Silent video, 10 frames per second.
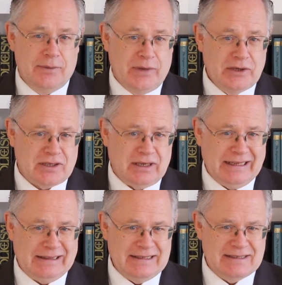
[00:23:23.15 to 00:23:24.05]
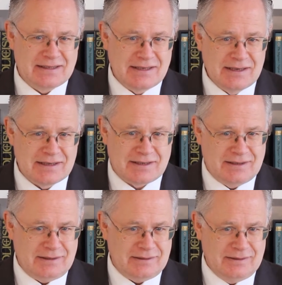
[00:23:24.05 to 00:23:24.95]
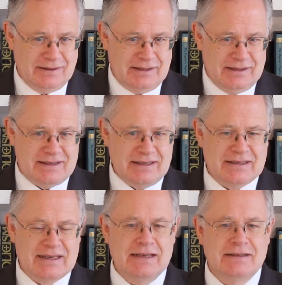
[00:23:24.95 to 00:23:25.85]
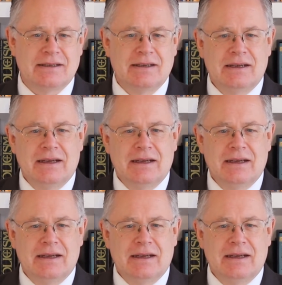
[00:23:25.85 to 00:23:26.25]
most likely sinister in its intent,